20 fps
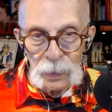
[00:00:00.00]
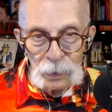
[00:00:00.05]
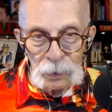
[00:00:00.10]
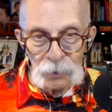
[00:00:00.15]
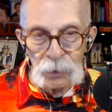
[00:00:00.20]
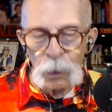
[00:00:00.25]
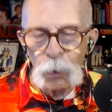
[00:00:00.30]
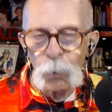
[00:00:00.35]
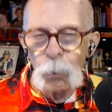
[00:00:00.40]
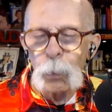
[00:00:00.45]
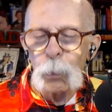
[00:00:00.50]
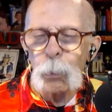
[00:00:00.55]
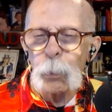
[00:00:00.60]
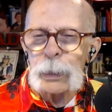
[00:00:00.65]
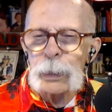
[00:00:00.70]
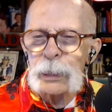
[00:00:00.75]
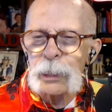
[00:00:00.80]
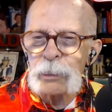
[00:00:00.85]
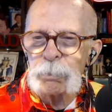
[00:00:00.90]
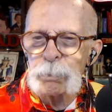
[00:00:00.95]

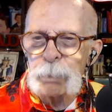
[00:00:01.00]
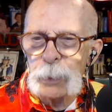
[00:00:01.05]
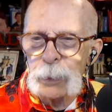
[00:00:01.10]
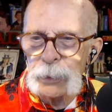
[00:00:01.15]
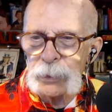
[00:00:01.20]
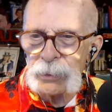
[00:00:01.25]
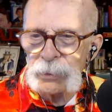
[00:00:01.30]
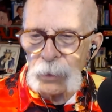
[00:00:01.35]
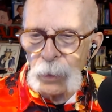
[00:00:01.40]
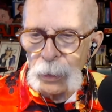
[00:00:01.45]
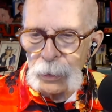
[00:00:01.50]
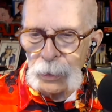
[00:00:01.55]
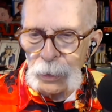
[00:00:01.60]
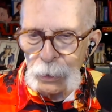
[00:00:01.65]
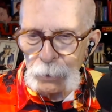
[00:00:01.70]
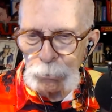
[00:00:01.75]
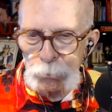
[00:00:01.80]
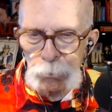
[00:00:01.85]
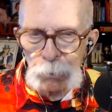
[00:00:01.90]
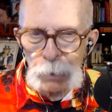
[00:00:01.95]
When does Burke start
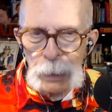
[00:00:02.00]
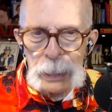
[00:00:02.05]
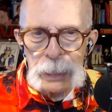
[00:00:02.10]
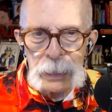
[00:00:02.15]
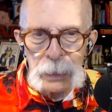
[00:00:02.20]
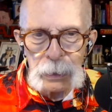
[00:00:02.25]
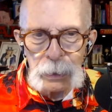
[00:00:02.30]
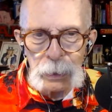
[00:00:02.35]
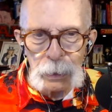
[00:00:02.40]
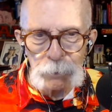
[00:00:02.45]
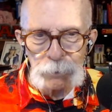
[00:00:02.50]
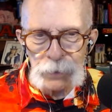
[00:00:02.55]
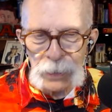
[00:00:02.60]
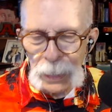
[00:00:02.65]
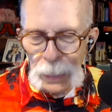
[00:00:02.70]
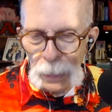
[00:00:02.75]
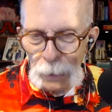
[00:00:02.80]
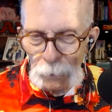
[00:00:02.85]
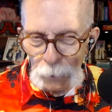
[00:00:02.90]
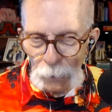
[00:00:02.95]
his reign of
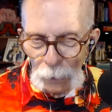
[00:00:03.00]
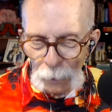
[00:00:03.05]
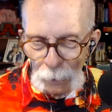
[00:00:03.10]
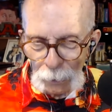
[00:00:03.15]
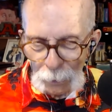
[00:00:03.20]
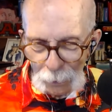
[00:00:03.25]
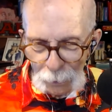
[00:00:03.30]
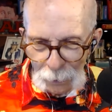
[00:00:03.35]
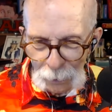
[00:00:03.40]
terror?